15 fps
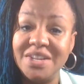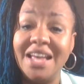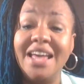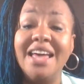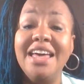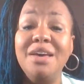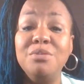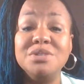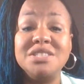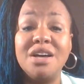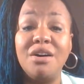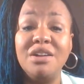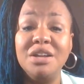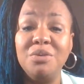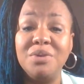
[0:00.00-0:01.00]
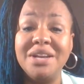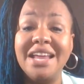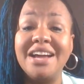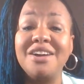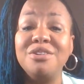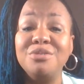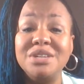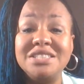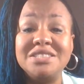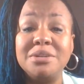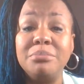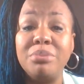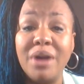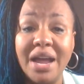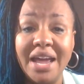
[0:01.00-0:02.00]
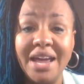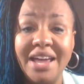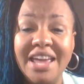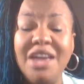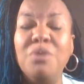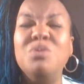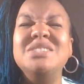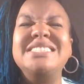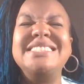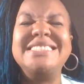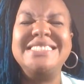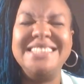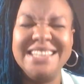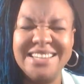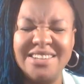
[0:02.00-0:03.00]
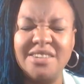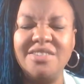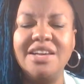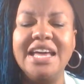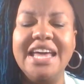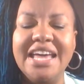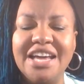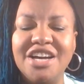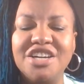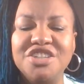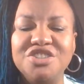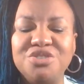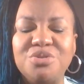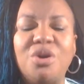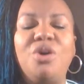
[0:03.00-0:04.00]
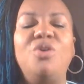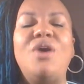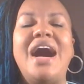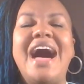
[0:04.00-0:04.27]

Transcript: He was the only one that could reach the brake. He was still in control.